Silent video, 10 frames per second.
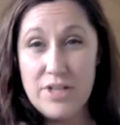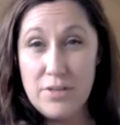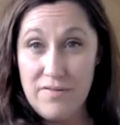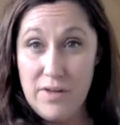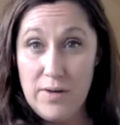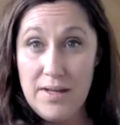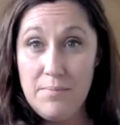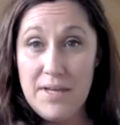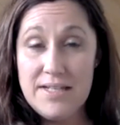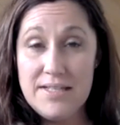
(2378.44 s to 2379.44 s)
going to review it
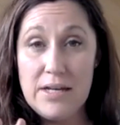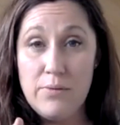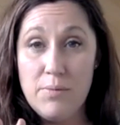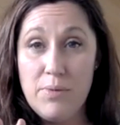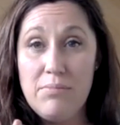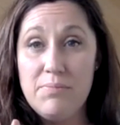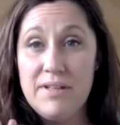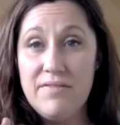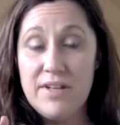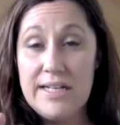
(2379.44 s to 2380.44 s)
because there were
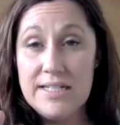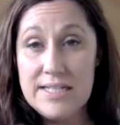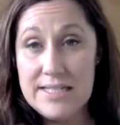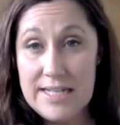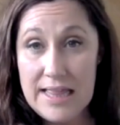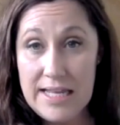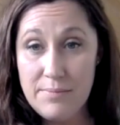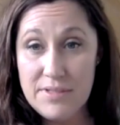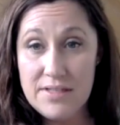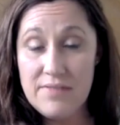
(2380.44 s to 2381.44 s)
probably very consistent
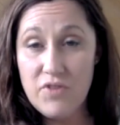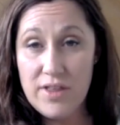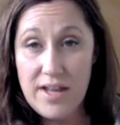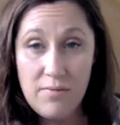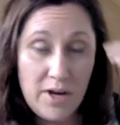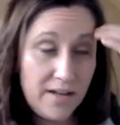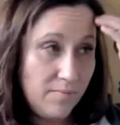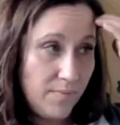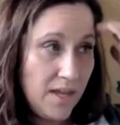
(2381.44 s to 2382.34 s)
themes for that while.